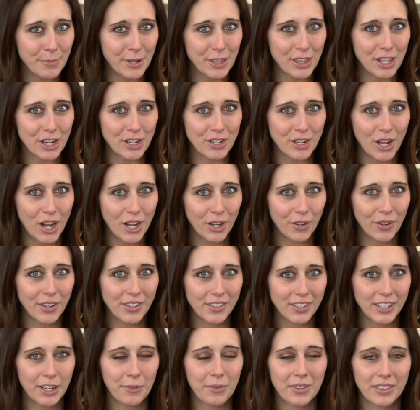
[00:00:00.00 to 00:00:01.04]
but they're not going
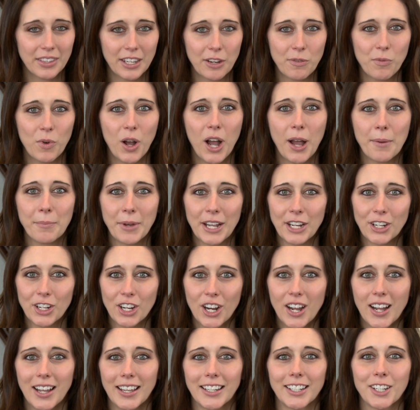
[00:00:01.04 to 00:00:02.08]
to get what they want by
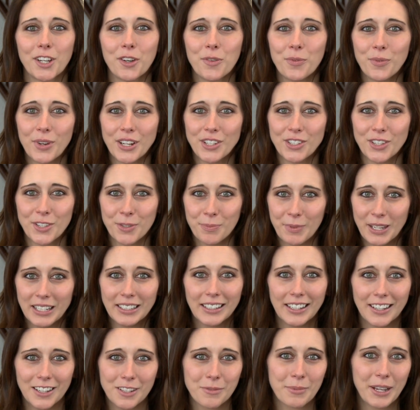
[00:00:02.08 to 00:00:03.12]
crying, which is being
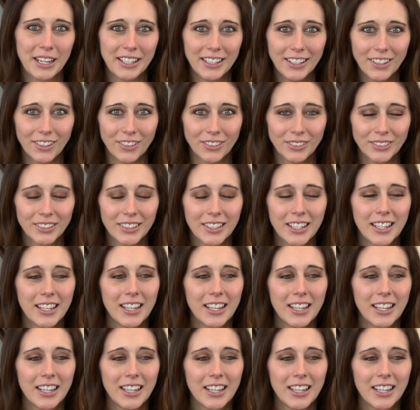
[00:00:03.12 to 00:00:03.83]
held by you.